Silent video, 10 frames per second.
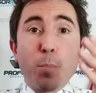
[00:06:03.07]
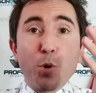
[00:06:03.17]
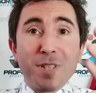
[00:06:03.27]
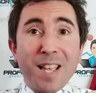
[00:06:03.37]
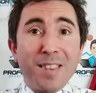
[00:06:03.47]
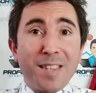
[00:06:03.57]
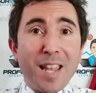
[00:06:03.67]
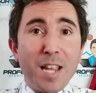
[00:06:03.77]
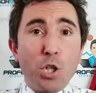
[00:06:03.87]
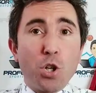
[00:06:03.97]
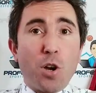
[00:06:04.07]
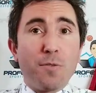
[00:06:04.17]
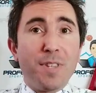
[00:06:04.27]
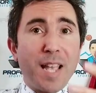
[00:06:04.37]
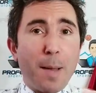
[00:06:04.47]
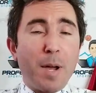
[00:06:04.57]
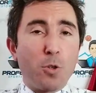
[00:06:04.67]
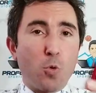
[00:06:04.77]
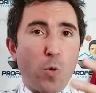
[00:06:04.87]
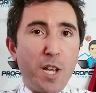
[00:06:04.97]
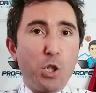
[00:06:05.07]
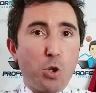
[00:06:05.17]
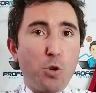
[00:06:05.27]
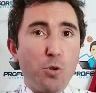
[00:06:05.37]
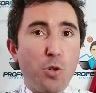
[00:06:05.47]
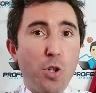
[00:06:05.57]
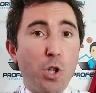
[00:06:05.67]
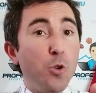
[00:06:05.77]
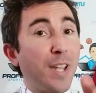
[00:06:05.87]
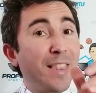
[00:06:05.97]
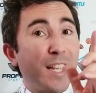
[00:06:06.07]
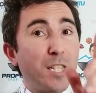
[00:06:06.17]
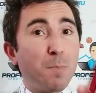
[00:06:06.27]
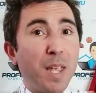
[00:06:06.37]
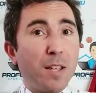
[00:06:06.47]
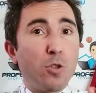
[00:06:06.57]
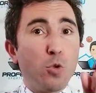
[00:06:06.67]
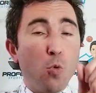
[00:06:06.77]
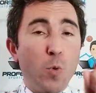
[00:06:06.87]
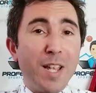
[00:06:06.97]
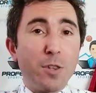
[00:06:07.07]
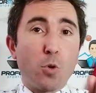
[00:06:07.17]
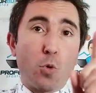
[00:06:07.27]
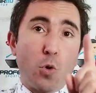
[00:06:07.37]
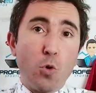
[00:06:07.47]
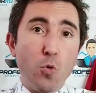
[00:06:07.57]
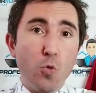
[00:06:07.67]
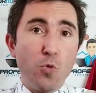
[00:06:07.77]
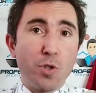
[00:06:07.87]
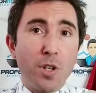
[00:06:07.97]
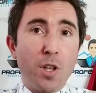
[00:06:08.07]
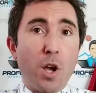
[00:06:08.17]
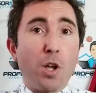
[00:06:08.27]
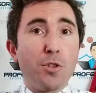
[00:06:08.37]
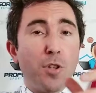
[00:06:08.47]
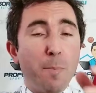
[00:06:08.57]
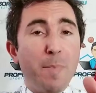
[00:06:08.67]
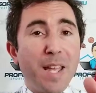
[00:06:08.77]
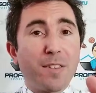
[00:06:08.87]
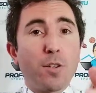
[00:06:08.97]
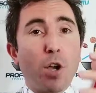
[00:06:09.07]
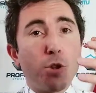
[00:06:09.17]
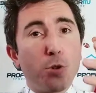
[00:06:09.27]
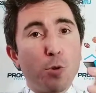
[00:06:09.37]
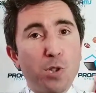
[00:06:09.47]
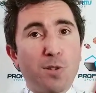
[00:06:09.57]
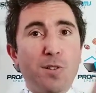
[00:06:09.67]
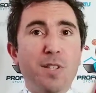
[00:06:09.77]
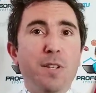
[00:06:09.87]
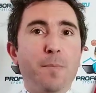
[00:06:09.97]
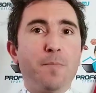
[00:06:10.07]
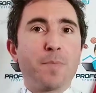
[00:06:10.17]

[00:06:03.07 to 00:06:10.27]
percentage of the amount wagered you can expect to win or lose on the bet under study.